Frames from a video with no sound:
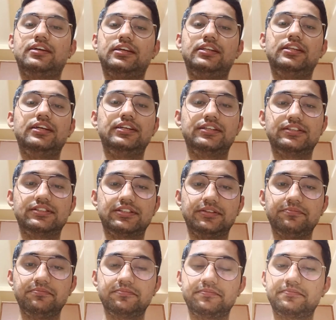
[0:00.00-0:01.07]
In the
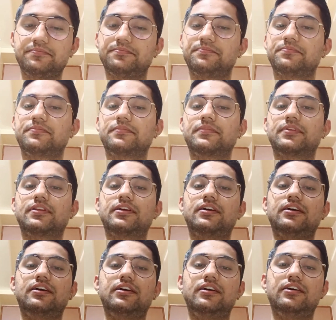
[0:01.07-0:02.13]
internship,
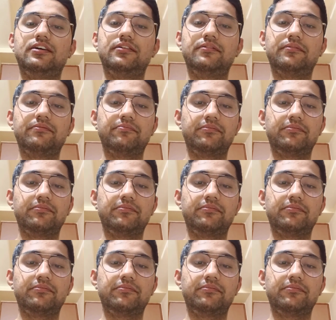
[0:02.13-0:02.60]
uh,